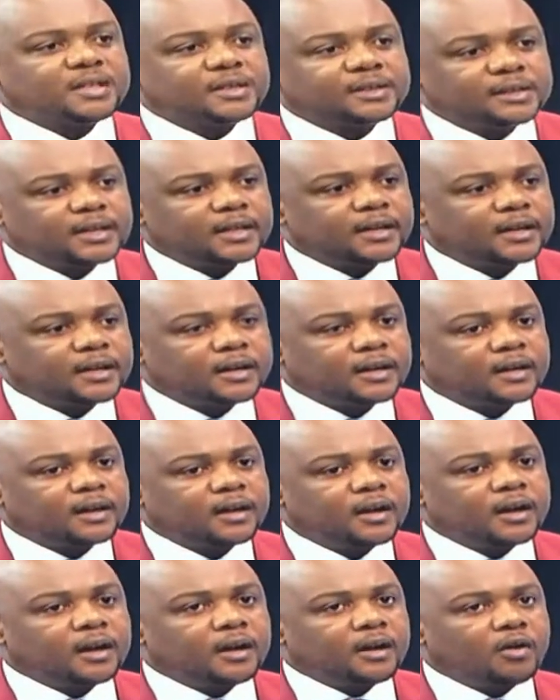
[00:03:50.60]
is that
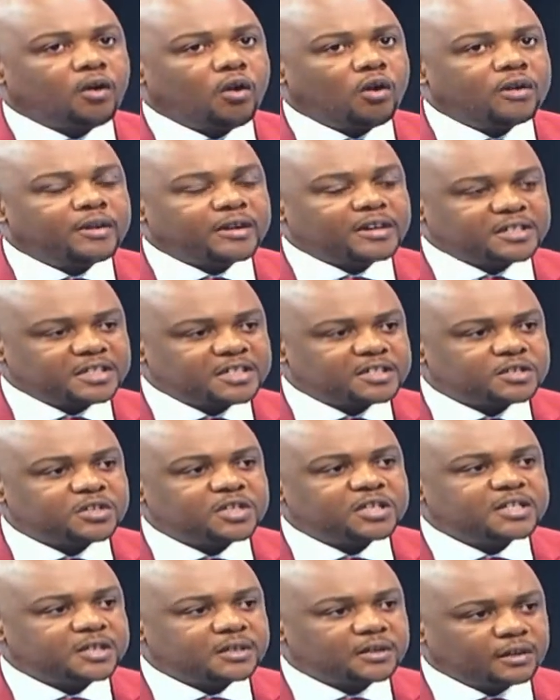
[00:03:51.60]
on
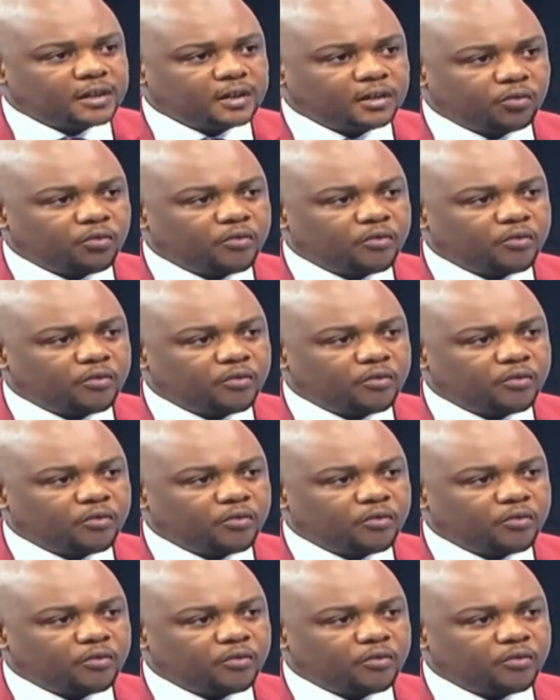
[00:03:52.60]
registration,